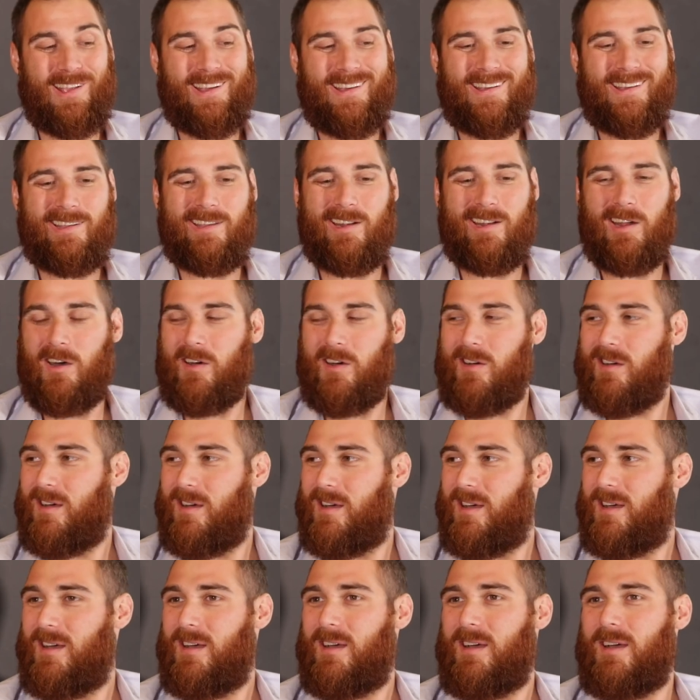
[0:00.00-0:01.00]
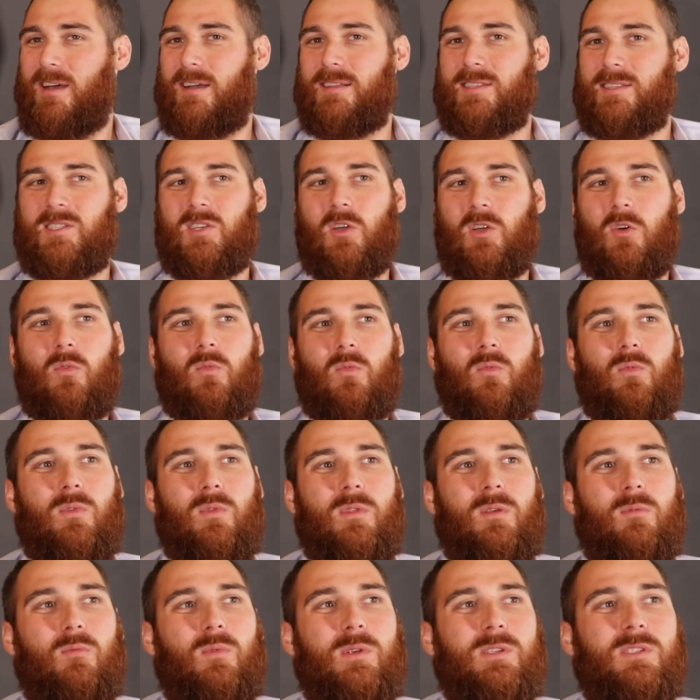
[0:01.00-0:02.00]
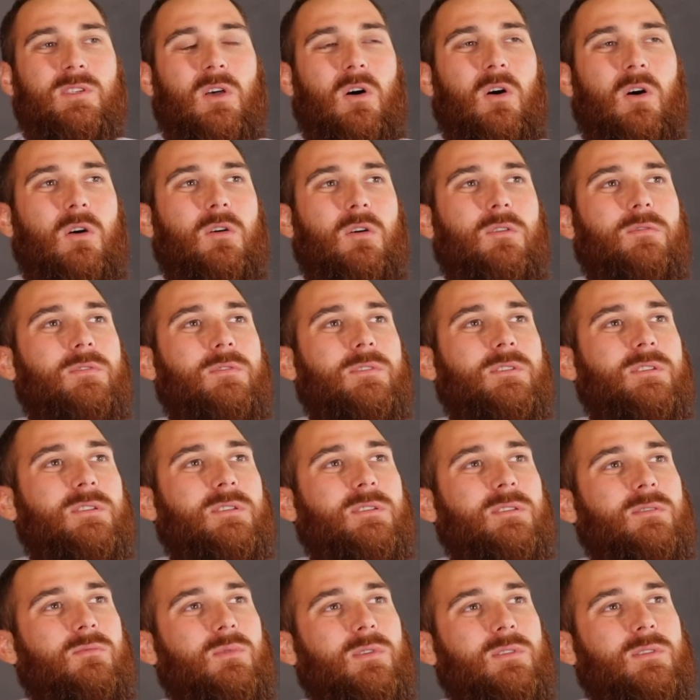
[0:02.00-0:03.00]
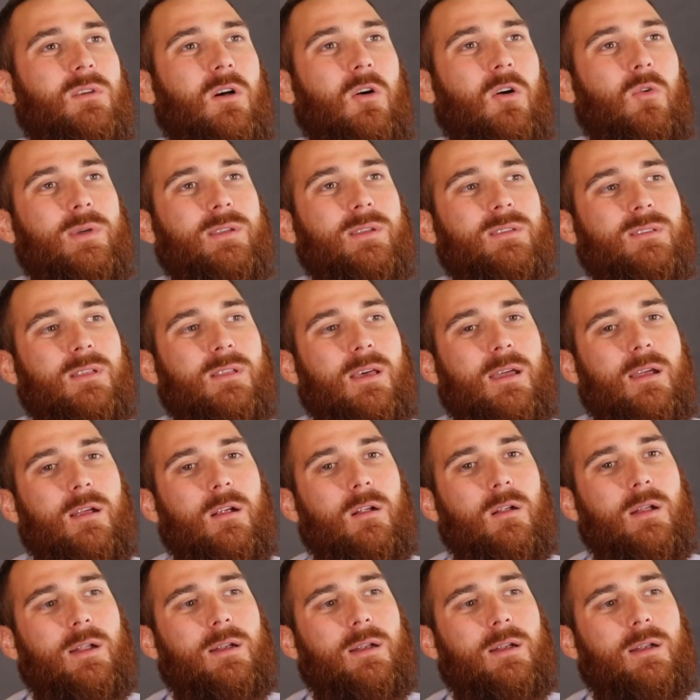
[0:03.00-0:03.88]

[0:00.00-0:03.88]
Bring it, And so the resolve was always there.